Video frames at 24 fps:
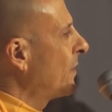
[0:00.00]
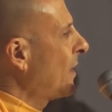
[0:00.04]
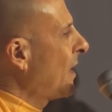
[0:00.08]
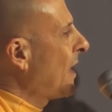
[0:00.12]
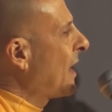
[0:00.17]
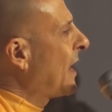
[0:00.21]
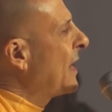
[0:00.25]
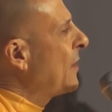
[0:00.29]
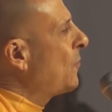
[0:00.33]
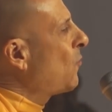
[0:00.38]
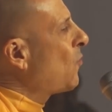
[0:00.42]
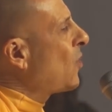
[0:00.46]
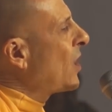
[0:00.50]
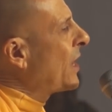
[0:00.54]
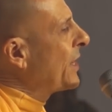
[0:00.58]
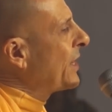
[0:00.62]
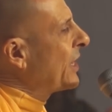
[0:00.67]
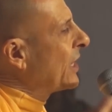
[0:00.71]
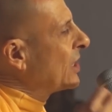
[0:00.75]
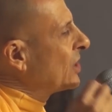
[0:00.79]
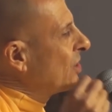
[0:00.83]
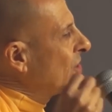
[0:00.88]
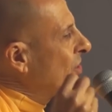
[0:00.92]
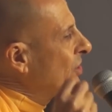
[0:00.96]
I
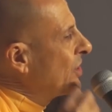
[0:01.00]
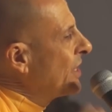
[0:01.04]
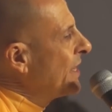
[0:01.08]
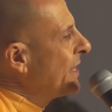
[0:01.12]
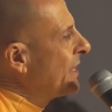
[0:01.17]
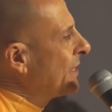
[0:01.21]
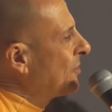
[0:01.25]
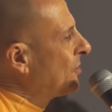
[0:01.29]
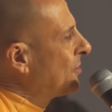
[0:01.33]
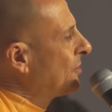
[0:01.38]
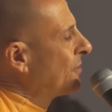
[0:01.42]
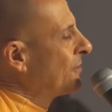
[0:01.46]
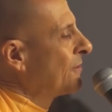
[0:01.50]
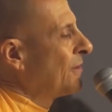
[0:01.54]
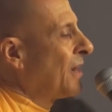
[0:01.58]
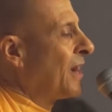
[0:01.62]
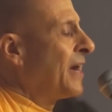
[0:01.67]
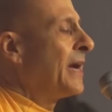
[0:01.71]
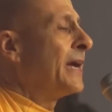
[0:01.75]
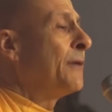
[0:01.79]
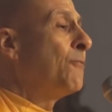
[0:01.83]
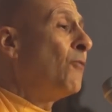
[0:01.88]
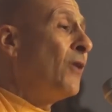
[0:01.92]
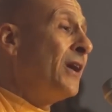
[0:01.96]
want a kinger.
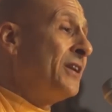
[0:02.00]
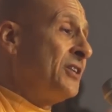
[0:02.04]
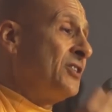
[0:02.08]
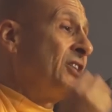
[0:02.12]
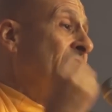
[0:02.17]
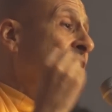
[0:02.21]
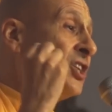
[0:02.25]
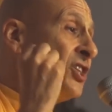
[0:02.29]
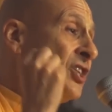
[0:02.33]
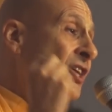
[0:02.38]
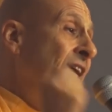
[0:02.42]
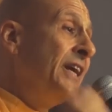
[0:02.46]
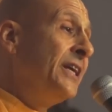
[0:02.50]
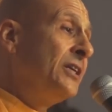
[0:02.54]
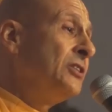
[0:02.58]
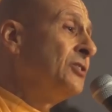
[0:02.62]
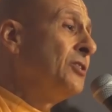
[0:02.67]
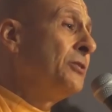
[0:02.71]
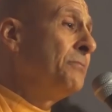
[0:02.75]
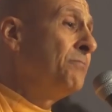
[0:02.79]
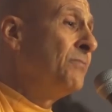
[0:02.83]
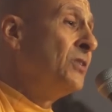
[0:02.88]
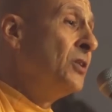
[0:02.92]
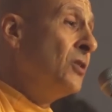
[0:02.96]
I want a
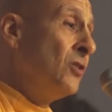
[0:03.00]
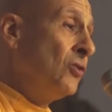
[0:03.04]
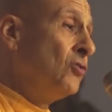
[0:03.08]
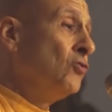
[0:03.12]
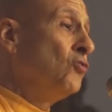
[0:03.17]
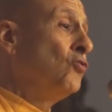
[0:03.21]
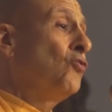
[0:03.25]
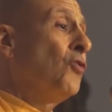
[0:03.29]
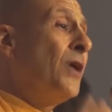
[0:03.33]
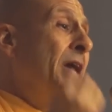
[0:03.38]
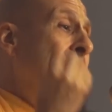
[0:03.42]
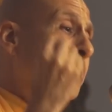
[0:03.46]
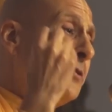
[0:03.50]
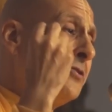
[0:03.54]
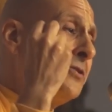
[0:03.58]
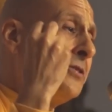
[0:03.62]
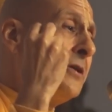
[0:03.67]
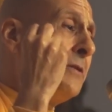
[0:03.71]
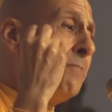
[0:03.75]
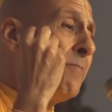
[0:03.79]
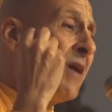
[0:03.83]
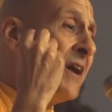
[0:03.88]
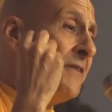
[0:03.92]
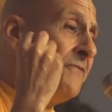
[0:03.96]
kingdom greater
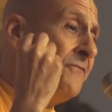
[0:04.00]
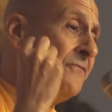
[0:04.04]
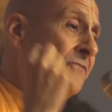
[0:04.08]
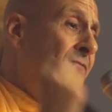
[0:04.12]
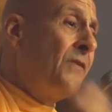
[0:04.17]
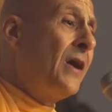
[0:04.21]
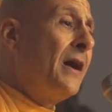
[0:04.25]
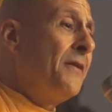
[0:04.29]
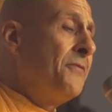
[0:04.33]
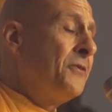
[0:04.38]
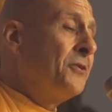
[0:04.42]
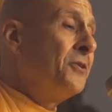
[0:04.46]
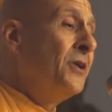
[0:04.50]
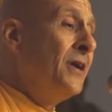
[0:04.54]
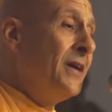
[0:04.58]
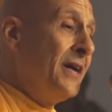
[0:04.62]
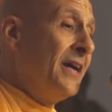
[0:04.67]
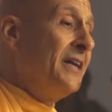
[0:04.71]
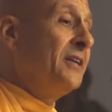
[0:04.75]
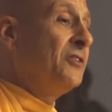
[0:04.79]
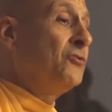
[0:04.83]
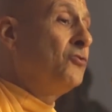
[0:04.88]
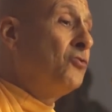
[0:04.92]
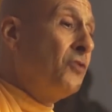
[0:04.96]
than my father
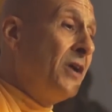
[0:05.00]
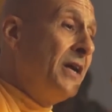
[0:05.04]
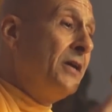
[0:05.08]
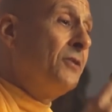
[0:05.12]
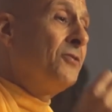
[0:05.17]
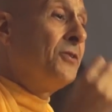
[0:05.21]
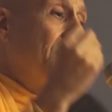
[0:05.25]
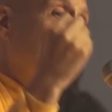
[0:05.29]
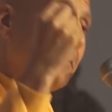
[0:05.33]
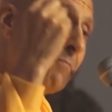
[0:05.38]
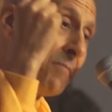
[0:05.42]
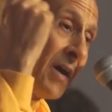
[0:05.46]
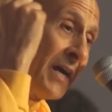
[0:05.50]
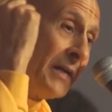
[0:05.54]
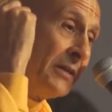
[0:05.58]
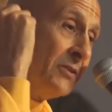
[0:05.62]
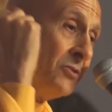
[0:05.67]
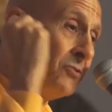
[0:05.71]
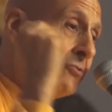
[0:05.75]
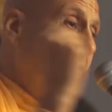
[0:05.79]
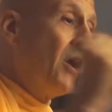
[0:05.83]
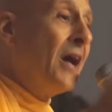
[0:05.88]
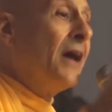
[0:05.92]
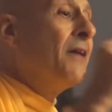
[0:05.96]
and greater than my
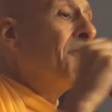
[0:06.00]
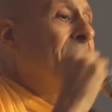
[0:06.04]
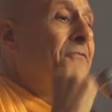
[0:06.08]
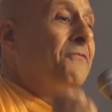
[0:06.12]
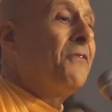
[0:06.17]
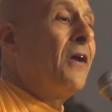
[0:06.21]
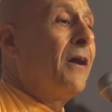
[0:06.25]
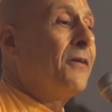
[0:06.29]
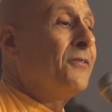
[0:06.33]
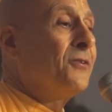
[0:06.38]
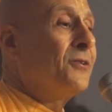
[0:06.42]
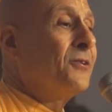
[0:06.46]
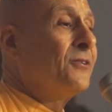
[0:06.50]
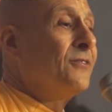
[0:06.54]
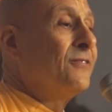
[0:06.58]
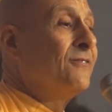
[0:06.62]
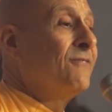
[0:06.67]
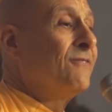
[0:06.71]
grandfather."